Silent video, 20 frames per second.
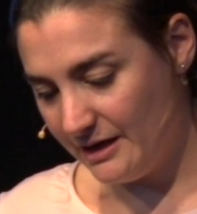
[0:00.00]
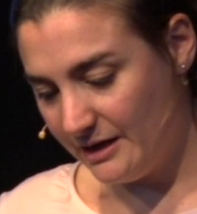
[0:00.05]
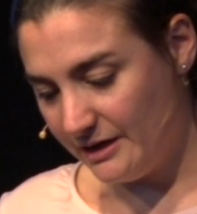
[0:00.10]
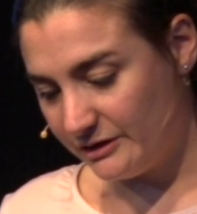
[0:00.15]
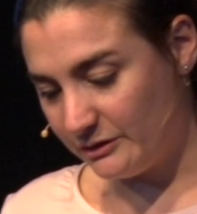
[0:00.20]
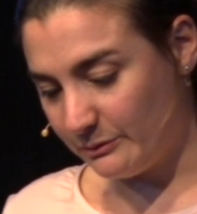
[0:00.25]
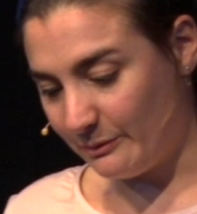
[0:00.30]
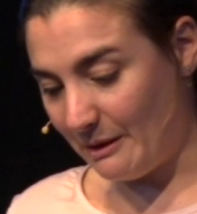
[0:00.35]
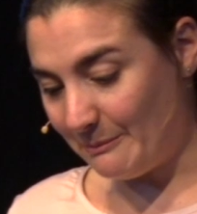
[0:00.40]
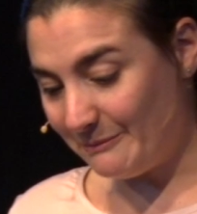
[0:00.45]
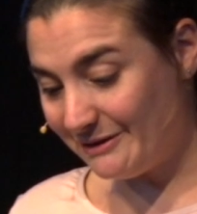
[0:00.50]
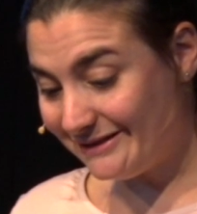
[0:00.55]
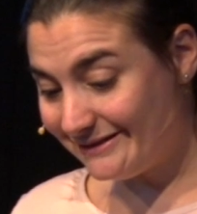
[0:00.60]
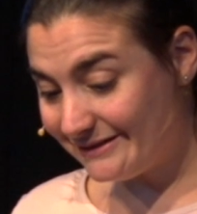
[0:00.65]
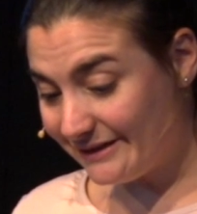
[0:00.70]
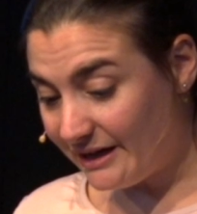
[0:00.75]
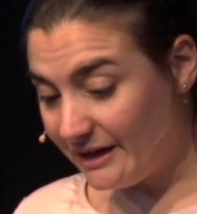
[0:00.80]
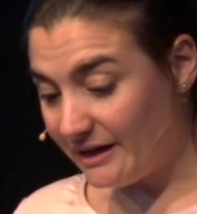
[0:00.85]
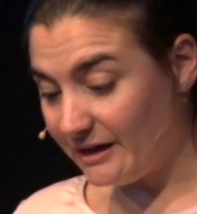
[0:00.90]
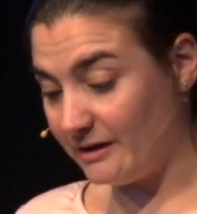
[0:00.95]
So what I'm
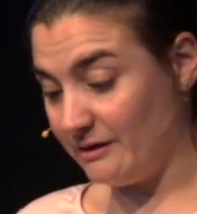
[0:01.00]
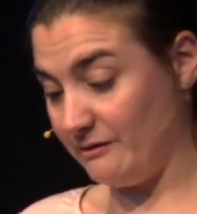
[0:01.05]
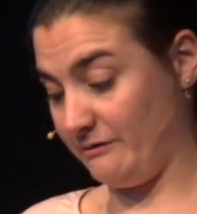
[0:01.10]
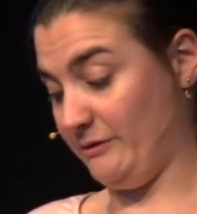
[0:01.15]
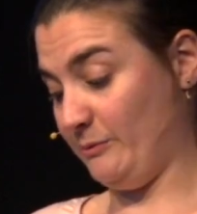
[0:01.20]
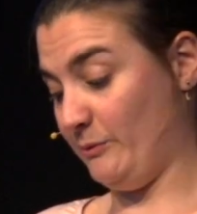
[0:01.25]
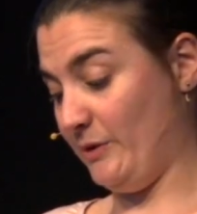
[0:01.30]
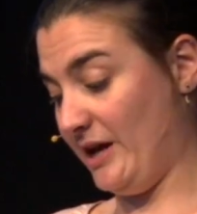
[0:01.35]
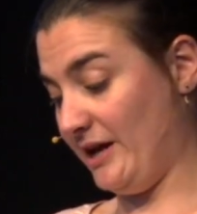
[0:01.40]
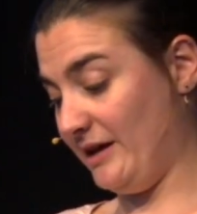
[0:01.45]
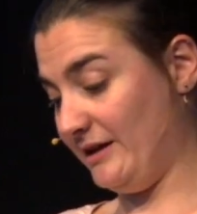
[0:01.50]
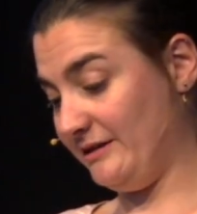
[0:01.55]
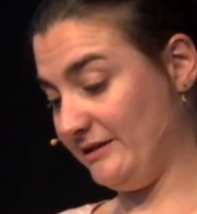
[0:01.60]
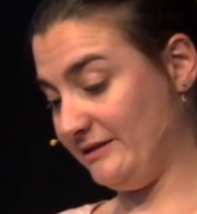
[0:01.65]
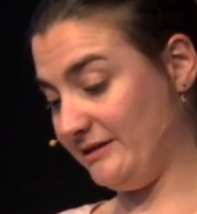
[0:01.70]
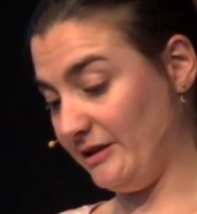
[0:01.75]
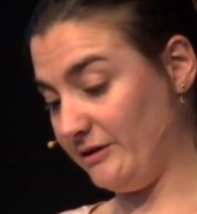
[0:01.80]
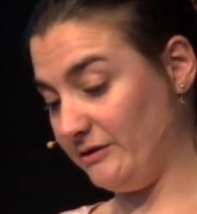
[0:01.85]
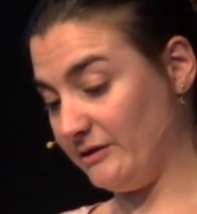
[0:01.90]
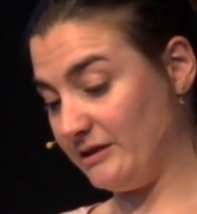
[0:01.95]
saying in other ways is that you